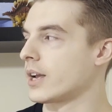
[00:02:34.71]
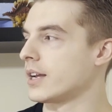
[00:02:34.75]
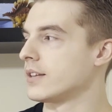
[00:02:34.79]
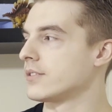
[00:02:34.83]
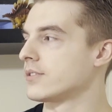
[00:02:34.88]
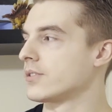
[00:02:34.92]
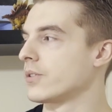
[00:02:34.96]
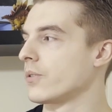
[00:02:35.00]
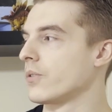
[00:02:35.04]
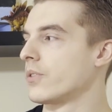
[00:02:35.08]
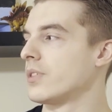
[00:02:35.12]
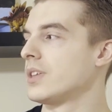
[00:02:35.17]

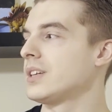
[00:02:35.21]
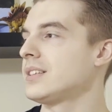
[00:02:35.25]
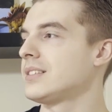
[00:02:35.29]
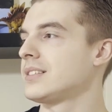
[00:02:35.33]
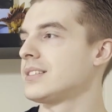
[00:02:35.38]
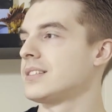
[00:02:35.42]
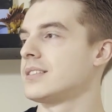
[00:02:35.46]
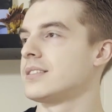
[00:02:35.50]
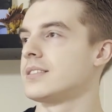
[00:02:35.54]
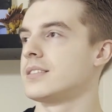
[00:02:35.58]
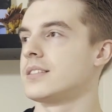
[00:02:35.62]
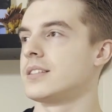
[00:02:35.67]
so this
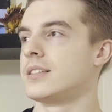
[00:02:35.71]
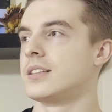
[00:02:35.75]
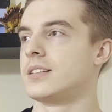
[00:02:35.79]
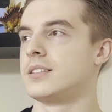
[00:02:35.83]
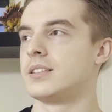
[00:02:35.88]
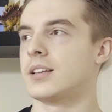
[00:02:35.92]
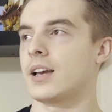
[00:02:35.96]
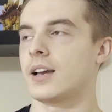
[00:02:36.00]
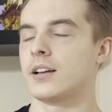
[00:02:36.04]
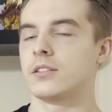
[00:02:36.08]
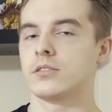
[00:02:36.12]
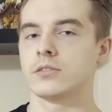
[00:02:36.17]
is the
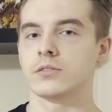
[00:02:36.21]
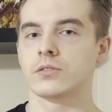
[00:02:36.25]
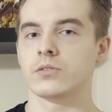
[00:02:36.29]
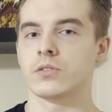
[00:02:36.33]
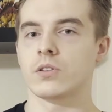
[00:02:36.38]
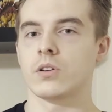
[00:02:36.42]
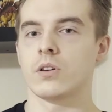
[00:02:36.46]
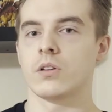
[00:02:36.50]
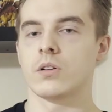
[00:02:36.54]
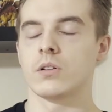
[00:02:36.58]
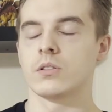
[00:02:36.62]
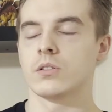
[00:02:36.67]
title
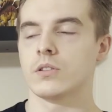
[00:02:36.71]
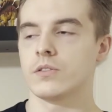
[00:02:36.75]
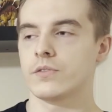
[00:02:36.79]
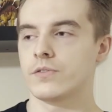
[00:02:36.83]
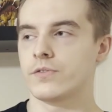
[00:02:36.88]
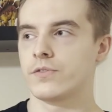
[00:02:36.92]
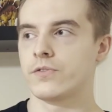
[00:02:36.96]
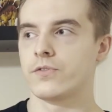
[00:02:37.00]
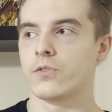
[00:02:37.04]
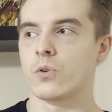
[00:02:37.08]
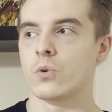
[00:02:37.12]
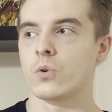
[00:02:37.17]
crawl
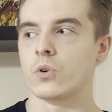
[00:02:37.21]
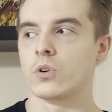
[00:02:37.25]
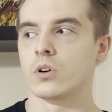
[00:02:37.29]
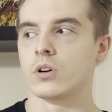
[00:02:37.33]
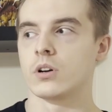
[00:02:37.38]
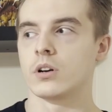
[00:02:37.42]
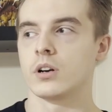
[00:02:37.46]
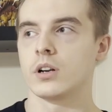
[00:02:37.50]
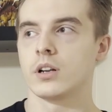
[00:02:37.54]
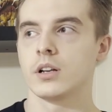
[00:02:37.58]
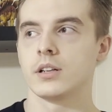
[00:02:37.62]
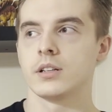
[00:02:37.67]

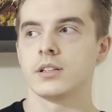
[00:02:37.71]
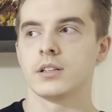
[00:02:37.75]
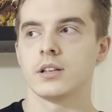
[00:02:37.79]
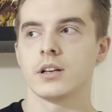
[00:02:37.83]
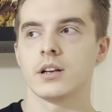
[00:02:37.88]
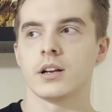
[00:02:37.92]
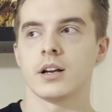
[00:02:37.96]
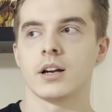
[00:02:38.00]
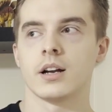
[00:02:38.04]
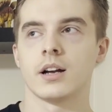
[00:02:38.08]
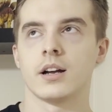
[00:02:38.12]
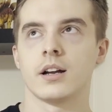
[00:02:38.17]
for
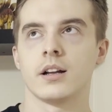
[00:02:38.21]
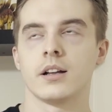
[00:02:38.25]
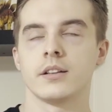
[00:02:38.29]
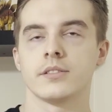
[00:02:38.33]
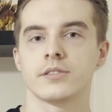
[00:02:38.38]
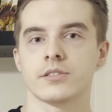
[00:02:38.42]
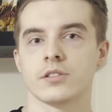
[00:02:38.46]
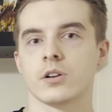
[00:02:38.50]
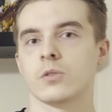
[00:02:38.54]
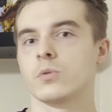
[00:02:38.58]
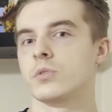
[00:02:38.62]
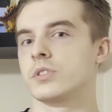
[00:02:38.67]

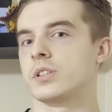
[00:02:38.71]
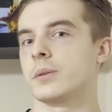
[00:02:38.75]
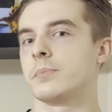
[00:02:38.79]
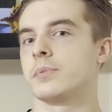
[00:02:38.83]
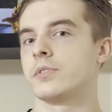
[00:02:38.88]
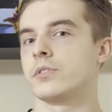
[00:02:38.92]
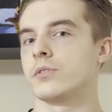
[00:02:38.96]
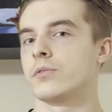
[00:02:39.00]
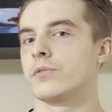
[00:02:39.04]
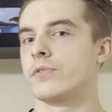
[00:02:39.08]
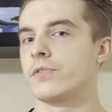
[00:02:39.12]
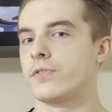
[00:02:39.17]
Star Wars
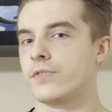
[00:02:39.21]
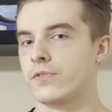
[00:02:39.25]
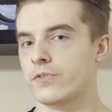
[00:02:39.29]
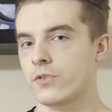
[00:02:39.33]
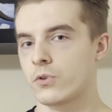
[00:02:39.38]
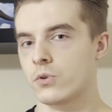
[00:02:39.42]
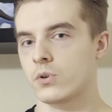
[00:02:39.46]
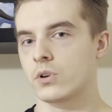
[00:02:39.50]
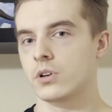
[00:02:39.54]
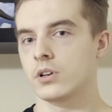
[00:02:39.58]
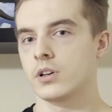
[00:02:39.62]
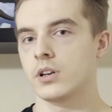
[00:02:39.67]
Episode
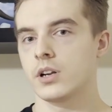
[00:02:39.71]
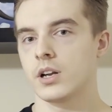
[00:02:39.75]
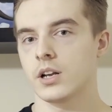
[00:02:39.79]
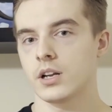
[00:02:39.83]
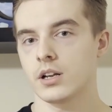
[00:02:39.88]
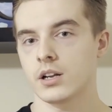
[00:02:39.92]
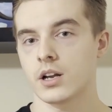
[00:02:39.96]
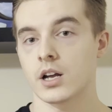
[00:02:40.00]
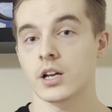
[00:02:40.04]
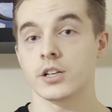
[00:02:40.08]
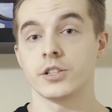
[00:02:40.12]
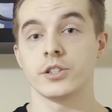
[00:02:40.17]
4,
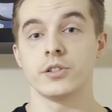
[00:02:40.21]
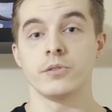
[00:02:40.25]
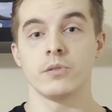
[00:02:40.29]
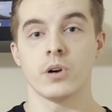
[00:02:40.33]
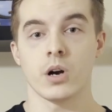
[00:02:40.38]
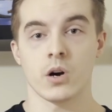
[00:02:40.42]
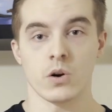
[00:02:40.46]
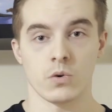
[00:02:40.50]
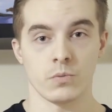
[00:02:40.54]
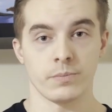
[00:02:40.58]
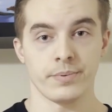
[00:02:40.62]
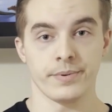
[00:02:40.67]
A New
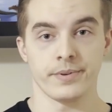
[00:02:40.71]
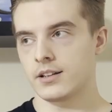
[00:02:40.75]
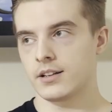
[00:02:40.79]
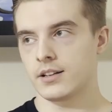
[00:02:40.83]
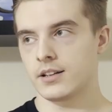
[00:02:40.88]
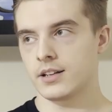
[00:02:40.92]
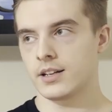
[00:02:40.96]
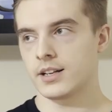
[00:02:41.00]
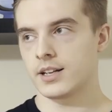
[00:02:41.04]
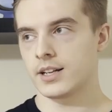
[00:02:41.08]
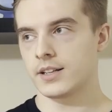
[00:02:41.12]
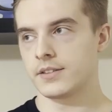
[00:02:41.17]
Hope.
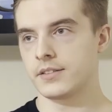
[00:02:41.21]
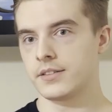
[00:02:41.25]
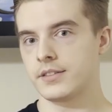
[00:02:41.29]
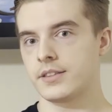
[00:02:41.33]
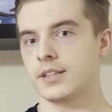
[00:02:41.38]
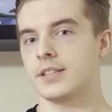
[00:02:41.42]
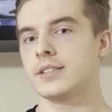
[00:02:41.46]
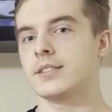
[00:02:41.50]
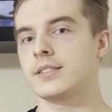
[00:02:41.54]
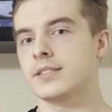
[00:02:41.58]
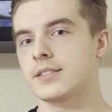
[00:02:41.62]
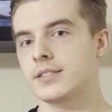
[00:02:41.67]

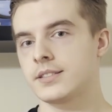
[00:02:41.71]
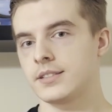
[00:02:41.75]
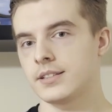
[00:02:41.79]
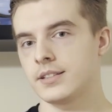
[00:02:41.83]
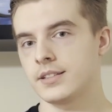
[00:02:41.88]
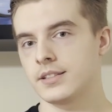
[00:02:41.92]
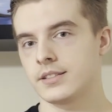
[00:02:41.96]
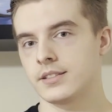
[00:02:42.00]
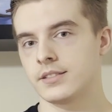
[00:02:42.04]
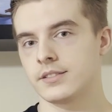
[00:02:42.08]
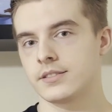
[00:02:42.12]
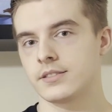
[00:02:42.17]
This
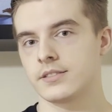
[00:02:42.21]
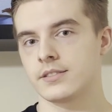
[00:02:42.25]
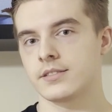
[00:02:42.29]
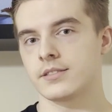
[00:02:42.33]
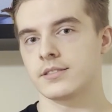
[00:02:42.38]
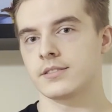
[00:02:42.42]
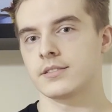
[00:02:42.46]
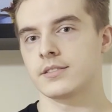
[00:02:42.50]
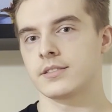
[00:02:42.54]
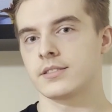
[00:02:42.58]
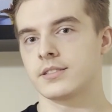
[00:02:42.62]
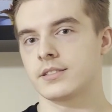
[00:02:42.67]
is
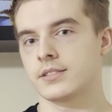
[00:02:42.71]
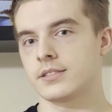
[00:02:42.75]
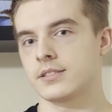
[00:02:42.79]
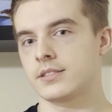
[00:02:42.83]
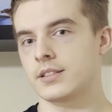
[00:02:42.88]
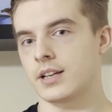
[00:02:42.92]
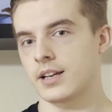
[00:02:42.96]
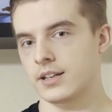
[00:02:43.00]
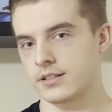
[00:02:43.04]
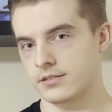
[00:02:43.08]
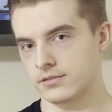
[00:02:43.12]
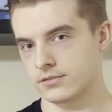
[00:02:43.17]
the
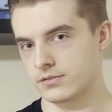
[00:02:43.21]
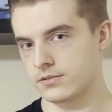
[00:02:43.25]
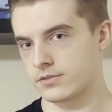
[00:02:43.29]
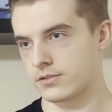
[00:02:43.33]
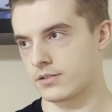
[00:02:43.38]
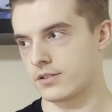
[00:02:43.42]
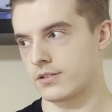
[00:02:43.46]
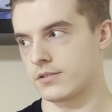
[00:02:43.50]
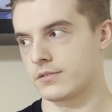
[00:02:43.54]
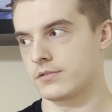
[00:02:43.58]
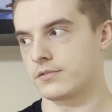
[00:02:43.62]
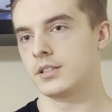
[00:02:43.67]
title
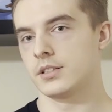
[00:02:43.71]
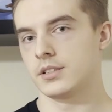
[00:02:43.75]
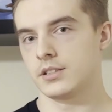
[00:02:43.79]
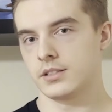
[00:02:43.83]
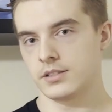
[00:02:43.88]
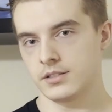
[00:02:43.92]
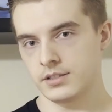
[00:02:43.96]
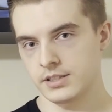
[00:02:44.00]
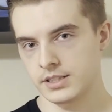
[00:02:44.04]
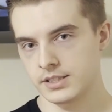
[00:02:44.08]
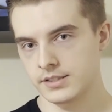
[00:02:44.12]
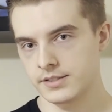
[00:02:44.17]
crawl
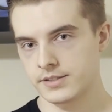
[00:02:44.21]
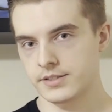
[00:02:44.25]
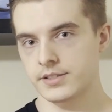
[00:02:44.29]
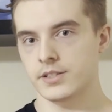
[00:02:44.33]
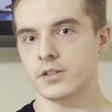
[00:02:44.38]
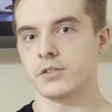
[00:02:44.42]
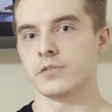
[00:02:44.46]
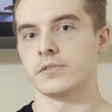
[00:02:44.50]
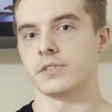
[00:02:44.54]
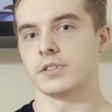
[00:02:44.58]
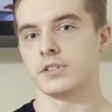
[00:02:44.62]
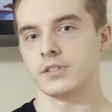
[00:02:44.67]
in
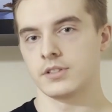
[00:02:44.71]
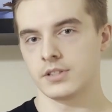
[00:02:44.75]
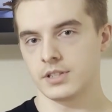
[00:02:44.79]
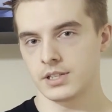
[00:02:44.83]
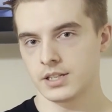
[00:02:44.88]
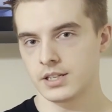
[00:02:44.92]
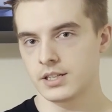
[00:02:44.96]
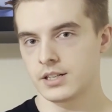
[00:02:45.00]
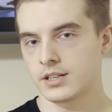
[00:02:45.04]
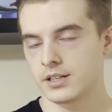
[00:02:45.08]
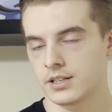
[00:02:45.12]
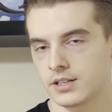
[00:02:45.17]
Sylvan.
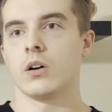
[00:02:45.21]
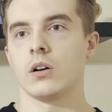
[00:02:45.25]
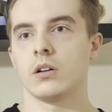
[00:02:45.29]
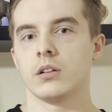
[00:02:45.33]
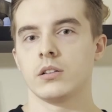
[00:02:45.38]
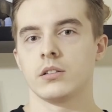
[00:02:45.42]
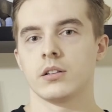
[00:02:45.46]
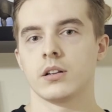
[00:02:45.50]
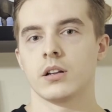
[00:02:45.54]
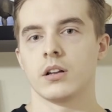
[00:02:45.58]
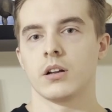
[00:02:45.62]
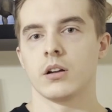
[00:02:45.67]

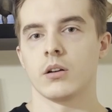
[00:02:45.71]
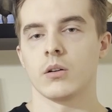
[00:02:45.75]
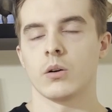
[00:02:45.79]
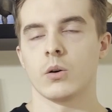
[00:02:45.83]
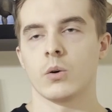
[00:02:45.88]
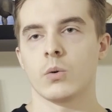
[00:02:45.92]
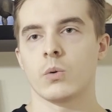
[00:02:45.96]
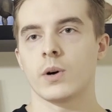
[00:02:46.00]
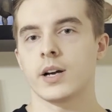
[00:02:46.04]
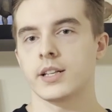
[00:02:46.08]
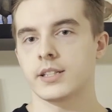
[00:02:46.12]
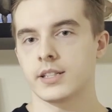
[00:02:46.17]

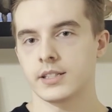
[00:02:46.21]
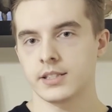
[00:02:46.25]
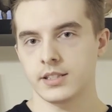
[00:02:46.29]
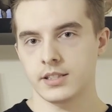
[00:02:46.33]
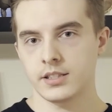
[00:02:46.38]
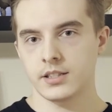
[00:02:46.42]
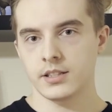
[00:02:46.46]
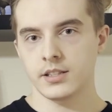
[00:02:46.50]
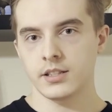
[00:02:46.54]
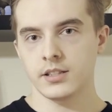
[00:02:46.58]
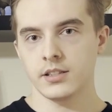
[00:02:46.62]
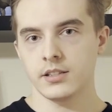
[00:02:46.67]

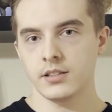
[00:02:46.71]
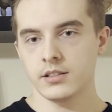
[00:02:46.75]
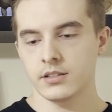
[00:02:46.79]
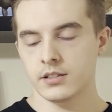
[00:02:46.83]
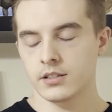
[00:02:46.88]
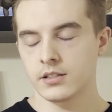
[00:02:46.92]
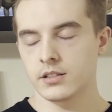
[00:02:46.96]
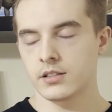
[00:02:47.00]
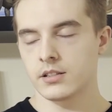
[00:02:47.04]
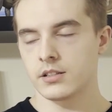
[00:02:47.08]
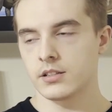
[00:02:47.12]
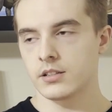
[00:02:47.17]
Owadaki
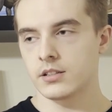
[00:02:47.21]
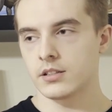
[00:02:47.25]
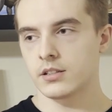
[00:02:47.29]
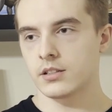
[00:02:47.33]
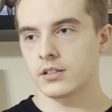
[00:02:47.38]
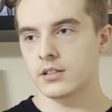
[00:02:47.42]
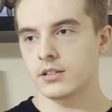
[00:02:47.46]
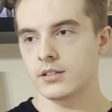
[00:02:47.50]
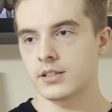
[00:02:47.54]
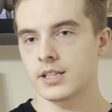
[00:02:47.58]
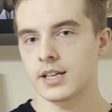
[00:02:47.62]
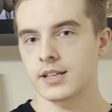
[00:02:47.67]

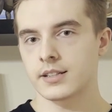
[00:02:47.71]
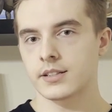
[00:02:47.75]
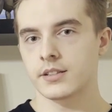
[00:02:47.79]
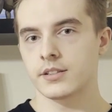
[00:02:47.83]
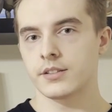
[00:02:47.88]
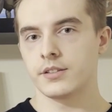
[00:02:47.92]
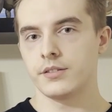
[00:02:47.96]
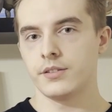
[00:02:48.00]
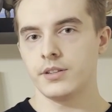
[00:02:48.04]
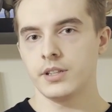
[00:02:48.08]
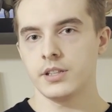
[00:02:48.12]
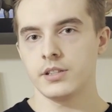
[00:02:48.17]

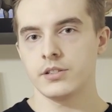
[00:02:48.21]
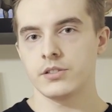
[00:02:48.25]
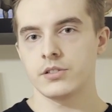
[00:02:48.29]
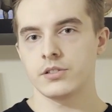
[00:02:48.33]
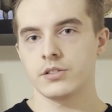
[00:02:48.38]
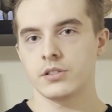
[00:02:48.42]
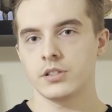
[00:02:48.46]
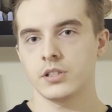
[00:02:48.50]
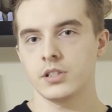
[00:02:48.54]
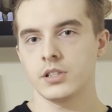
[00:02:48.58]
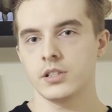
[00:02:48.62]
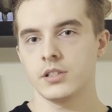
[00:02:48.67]

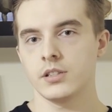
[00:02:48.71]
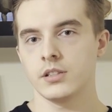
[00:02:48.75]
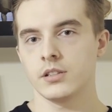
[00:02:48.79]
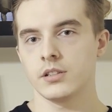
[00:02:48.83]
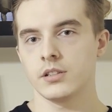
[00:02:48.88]
Taknishi